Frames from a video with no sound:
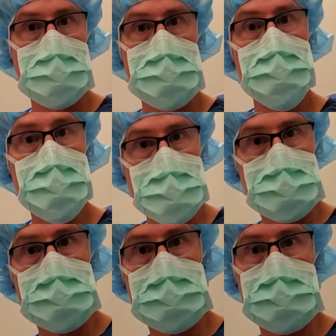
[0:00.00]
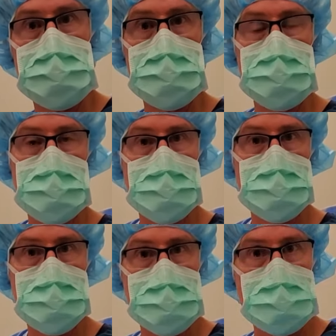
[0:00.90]
substitute in the
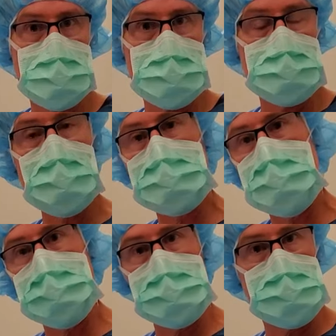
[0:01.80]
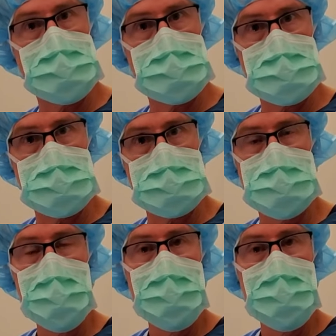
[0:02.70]
event that the patient can't have any further surgery.